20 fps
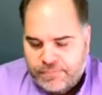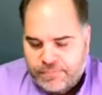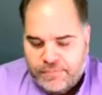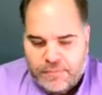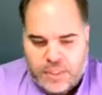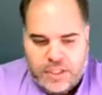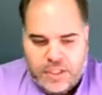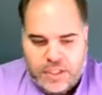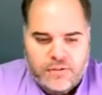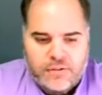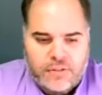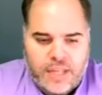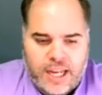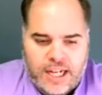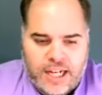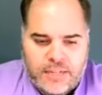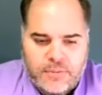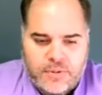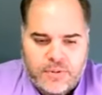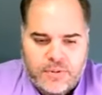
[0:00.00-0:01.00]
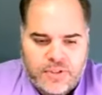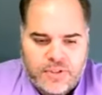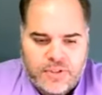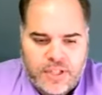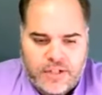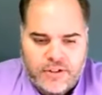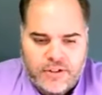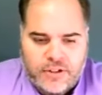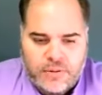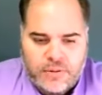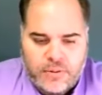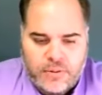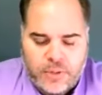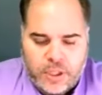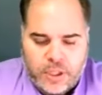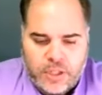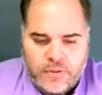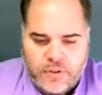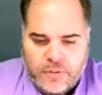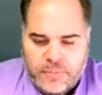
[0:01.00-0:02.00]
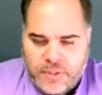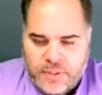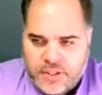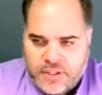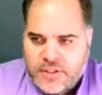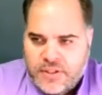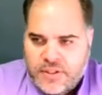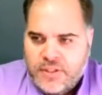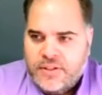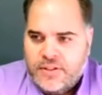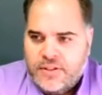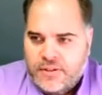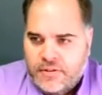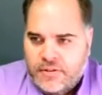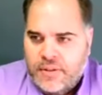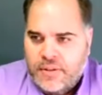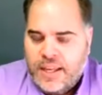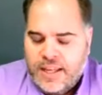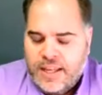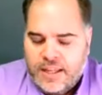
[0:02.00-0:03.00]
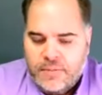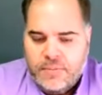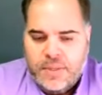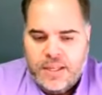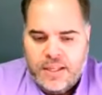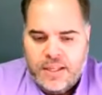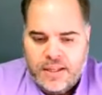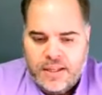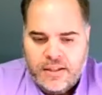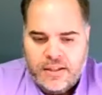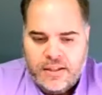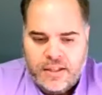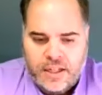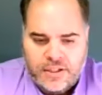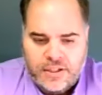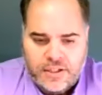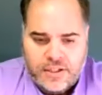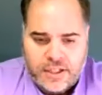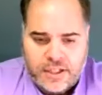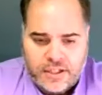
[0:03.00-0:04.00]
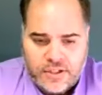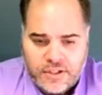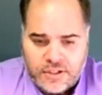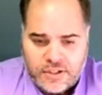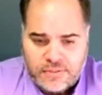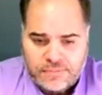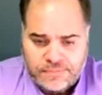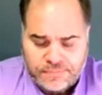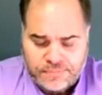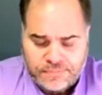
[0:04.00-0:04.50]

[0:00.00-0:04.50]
you know, animals that are a part of your business, they can be a deduction.